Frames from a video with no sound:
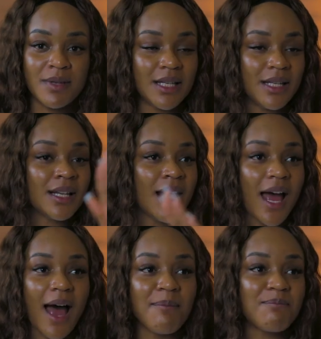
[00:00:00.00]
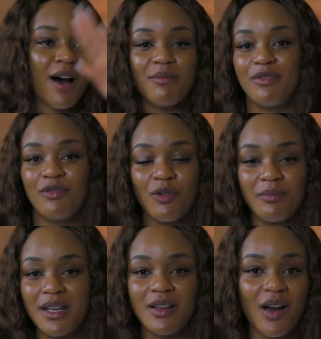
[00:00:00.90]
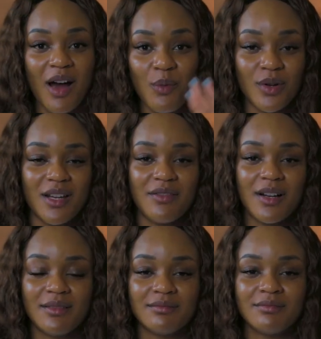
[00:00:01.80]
me, bow before me, and whatever.